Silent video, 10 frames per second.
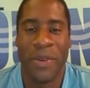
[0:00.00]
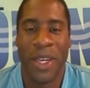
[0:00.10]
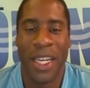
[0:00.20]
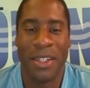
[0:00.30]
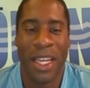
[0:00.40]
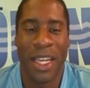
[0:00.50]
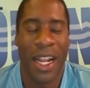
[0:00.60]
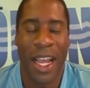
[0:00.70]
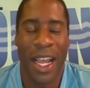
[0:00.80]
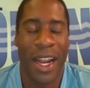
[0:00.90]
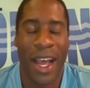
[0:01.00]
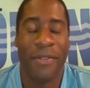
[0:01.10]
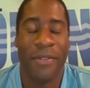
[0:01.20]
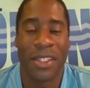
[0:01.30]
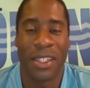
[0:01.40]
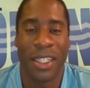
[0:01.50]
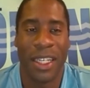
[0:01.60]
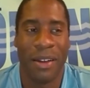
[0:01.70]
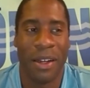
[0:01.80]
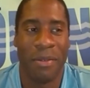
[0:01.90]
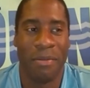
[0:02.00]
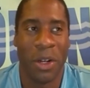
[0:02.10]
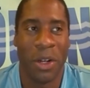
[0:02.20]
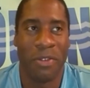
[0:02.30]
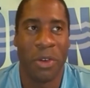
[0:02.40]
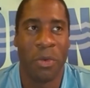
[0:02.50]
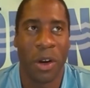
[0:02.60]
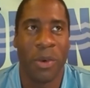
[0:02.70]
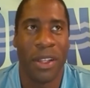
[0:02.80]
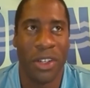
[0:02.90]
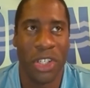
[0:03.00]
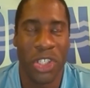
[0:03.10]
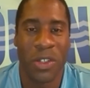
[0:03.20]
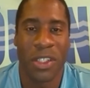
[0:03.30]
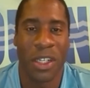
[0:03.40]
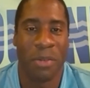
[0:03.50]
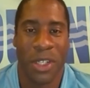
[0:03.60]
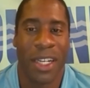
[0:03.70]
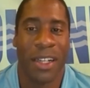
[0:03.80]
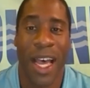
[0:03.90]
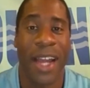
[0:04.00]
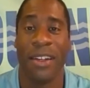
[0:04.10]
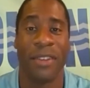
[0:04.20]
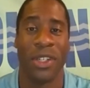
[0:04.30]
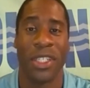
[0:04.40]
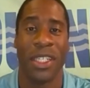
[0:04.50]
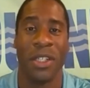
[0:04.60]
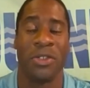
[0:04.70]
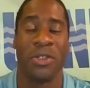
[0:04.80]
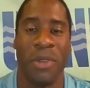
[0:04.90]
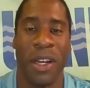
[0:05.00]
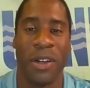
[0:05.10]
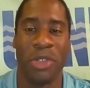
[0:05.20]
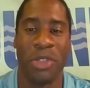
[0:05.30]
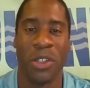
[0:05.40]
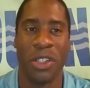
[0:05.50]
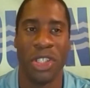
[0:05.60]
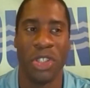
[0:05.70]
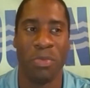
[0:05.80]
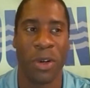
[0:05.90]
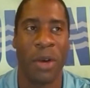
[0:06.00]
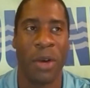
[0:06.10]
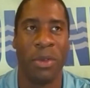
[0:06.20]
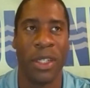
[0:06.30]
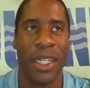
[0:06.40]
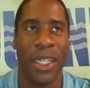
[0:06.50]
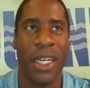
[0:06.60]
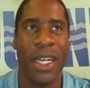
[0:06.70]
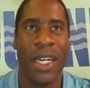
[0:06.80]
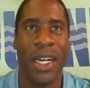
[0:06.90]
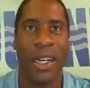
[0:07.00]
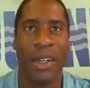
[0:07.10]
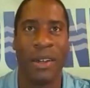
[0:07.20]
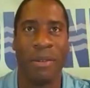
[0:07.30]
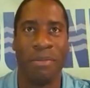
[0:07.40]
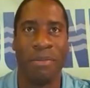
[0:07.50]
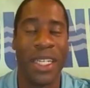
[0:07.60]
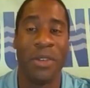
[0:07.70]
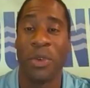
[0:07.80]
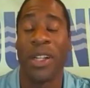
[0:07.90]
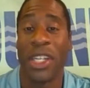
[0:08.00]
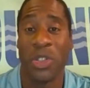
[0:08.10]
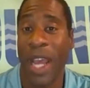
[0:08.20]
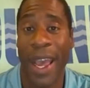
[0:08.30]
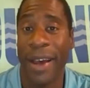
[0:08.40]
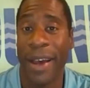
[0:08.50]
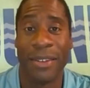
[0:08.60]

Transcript: And obviously, if you work with an insurance company, you get a lot of different skills from there. I'm sure that you probably didn't realize you had.